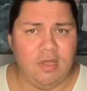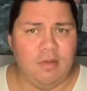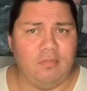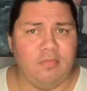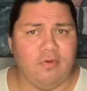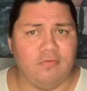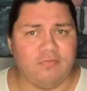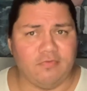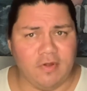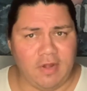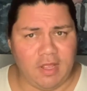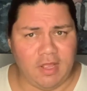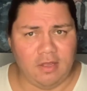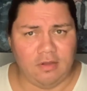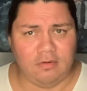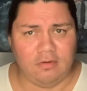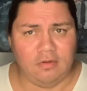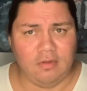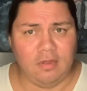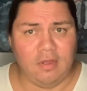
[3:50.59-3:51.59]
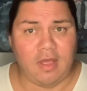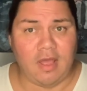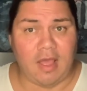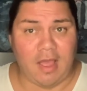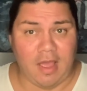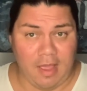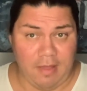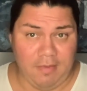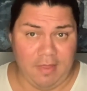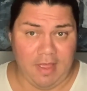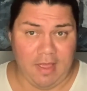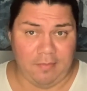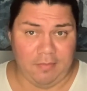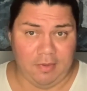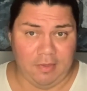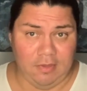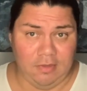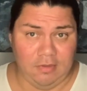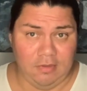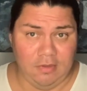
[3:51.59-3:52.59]
But for now, I'm
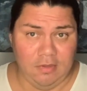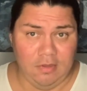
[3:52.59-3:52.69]
happy.